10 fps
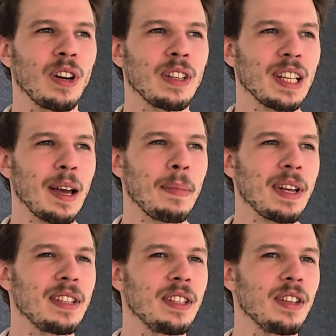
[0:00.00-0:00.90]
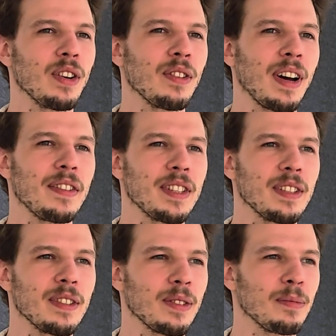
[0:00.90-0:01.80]
the capacity of
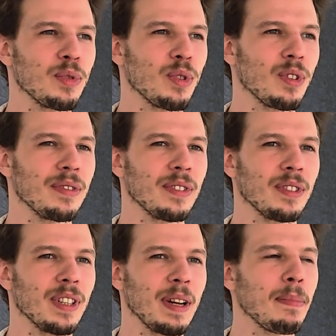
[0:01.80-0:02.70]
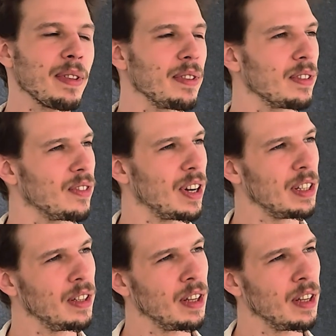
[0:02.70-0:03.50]
having some sort of empathy, right?